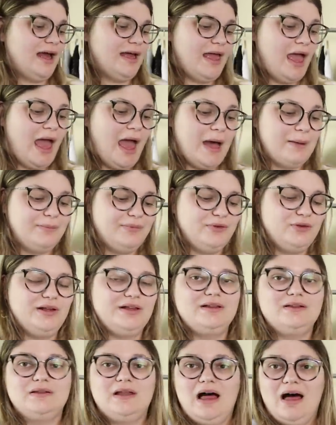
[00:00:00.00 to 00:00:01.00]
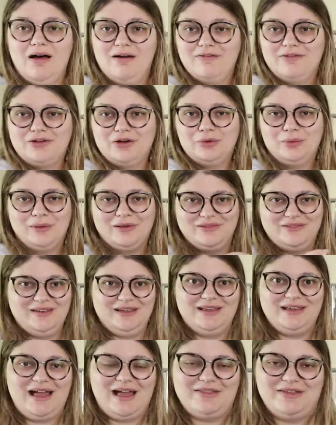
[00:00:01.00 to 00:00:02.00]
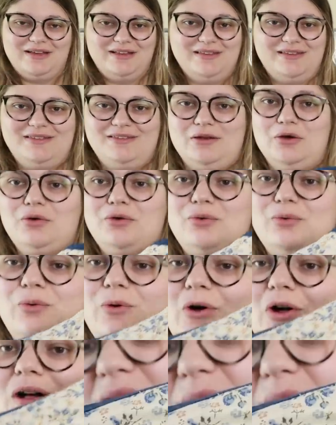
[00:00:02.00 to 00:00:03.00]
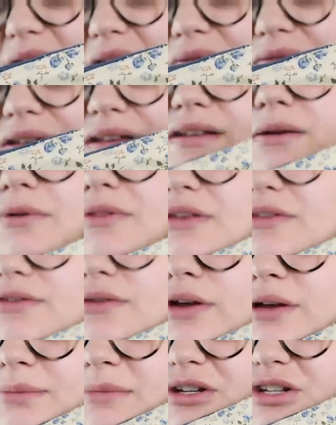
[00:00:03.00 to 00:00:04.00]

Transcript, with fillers: I absolutely love quilting. I think it's so cool. This was definitely done with a sewing